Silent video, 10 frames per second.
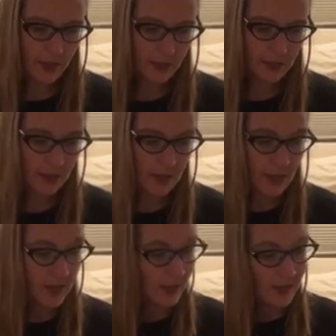And
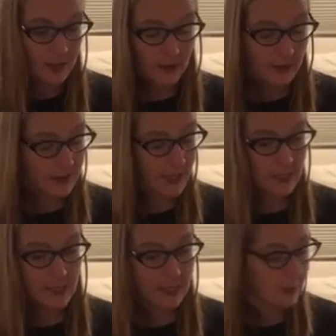the
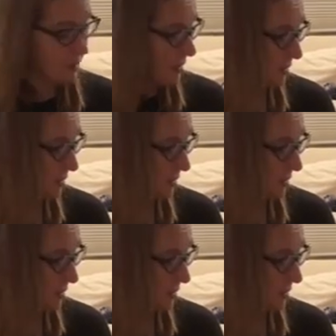next thing I'm